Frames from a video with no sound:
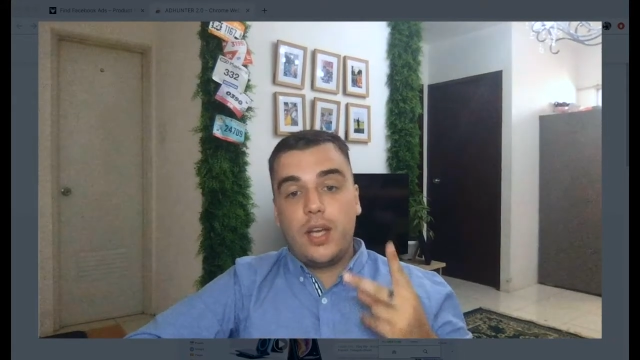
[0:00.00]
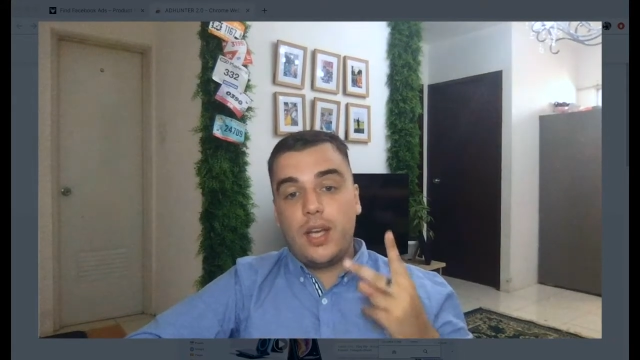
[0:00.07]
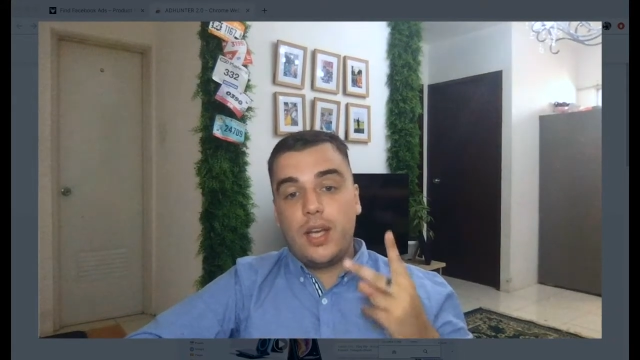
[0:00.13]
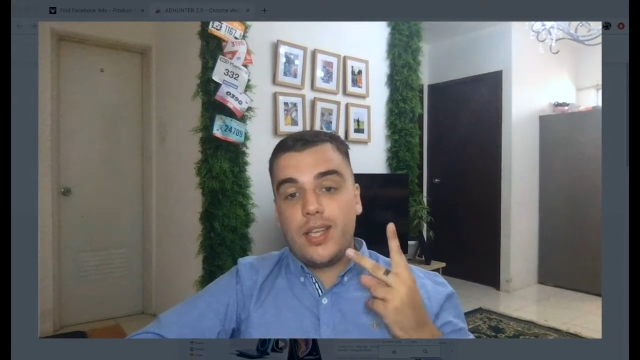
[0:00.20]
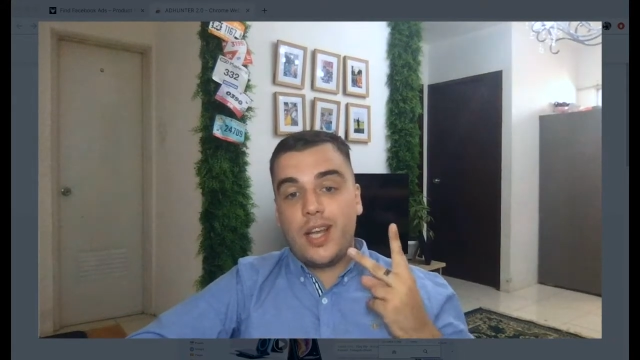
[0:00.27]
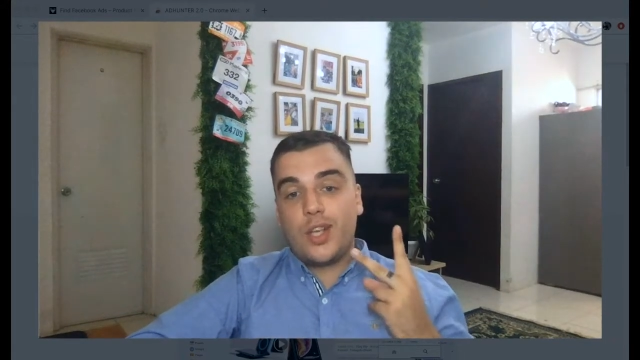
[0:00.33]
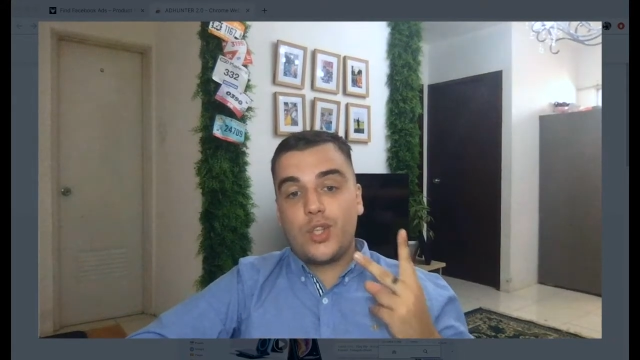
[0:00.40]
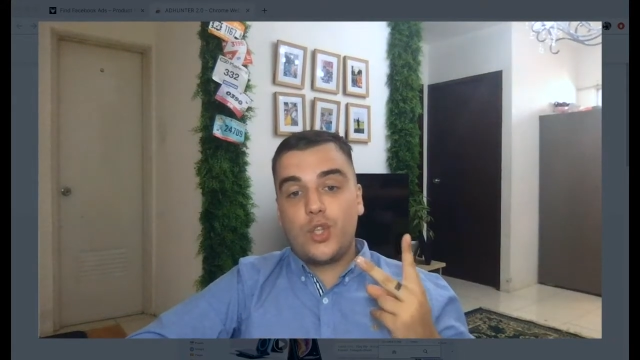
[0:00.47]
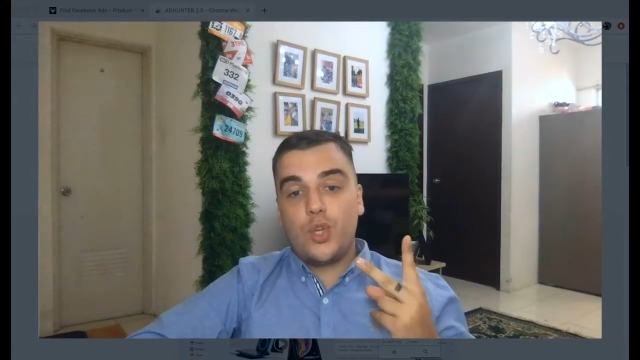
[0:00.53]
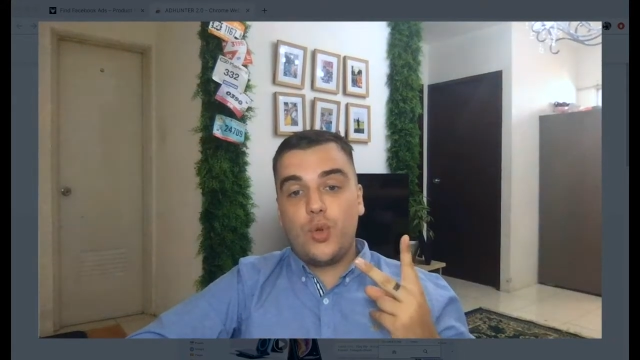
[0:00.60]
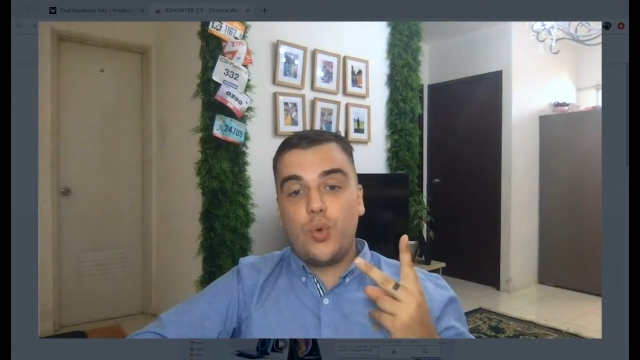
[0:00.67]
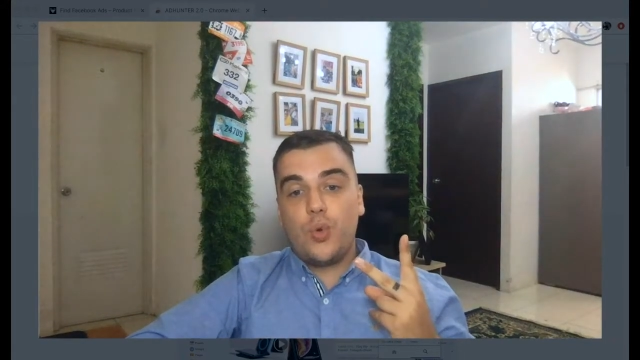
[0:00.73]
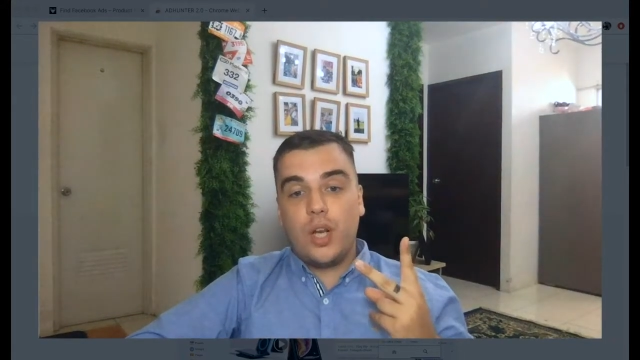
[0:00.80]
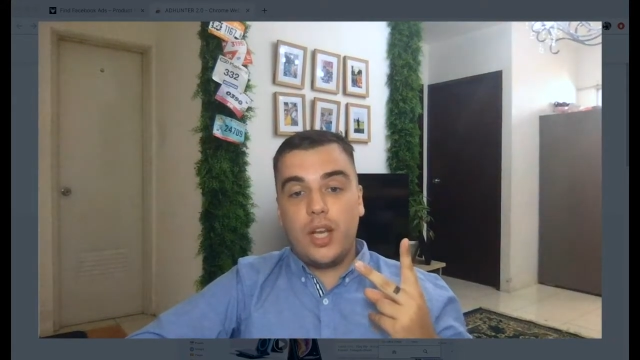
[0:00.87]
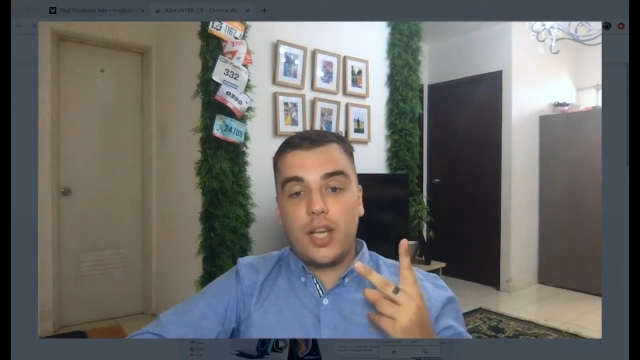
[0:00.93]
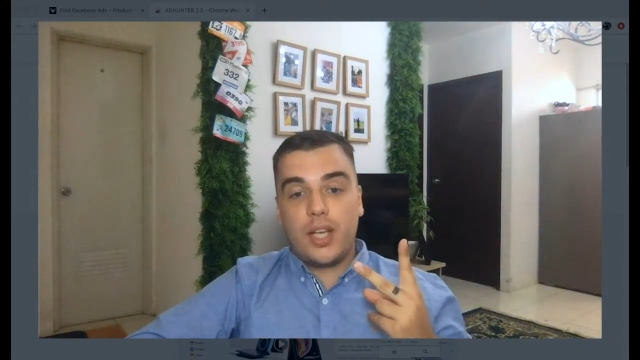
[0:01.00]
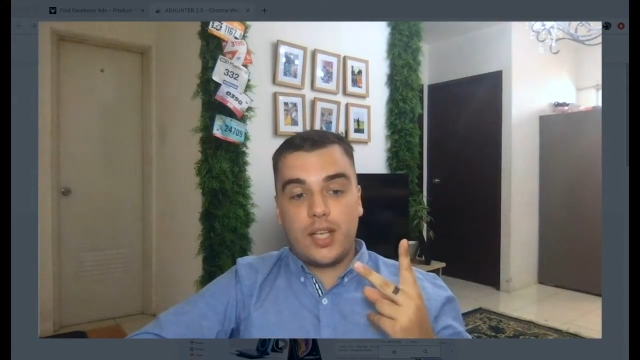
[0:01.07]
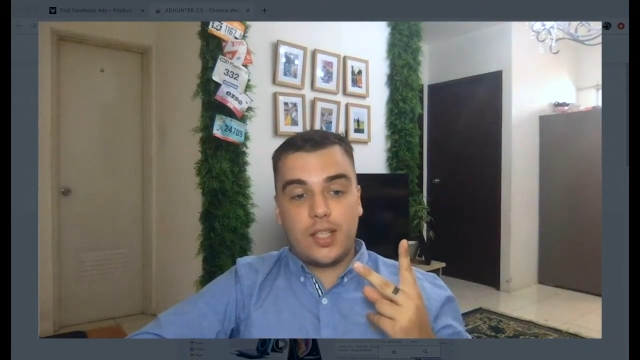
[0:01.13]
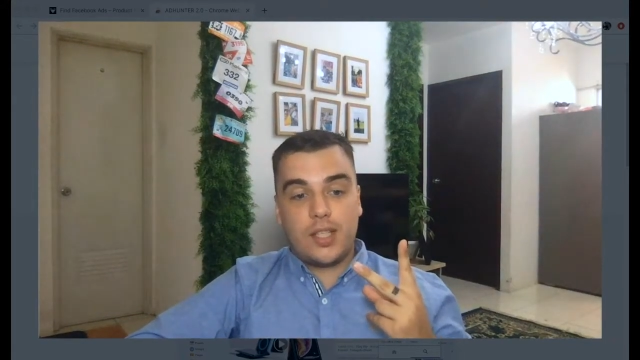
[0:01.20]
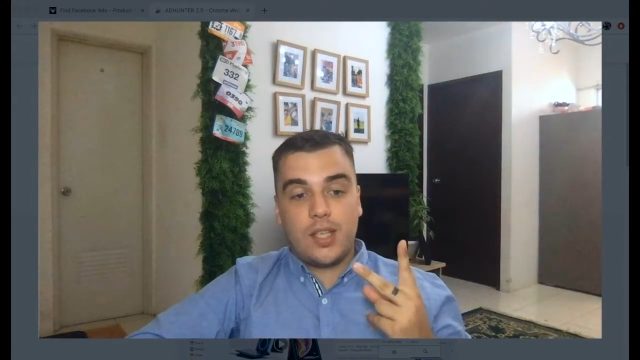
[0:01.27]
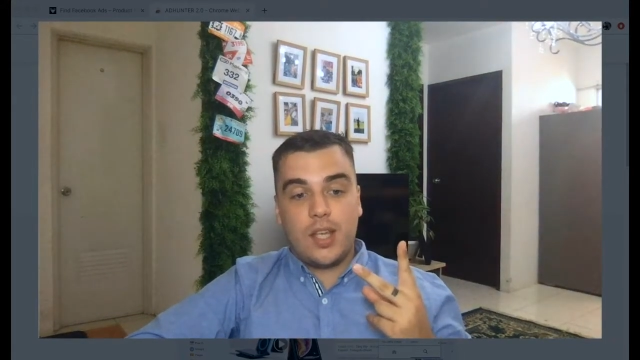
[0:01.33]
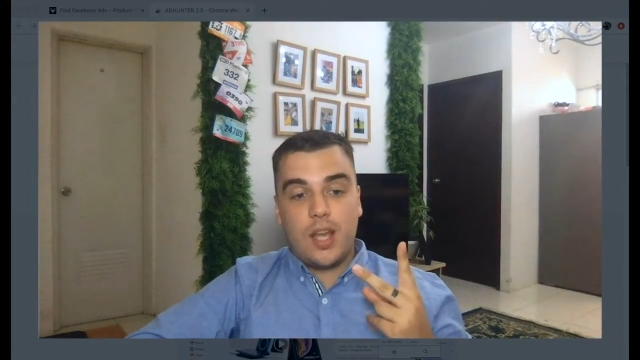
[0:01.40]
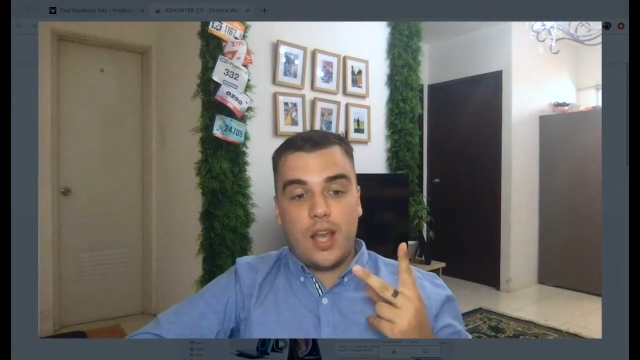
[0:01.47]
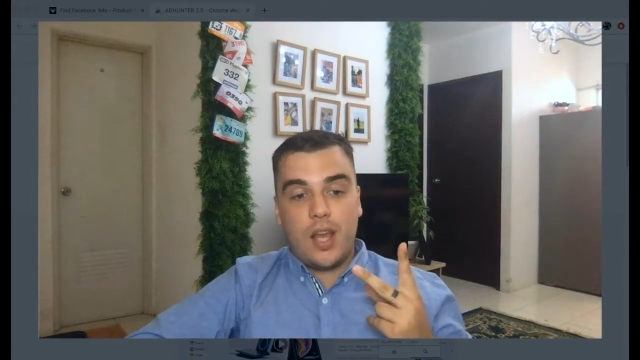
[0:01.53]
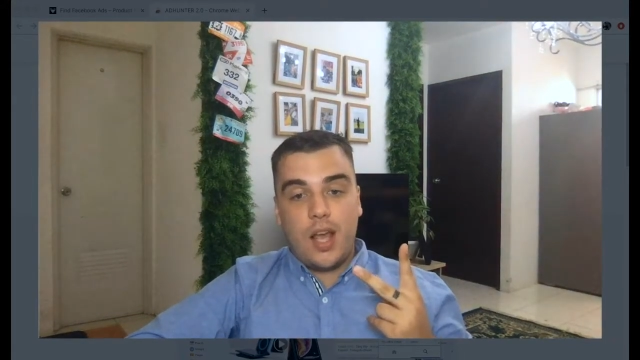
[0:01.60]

It takes two clicks,